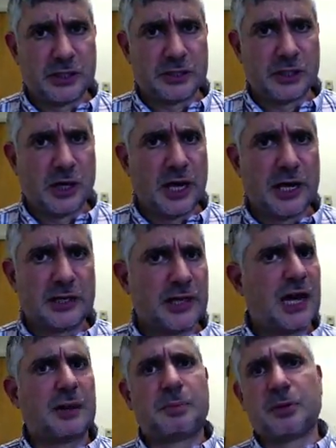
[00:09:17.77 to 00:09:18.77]
is like.
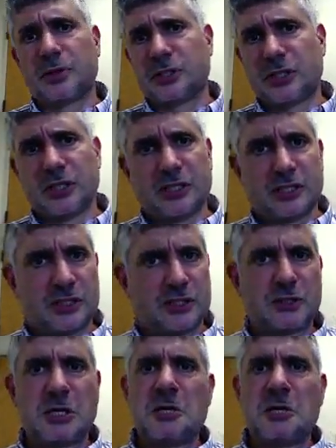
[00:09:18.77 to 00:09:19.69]
That person is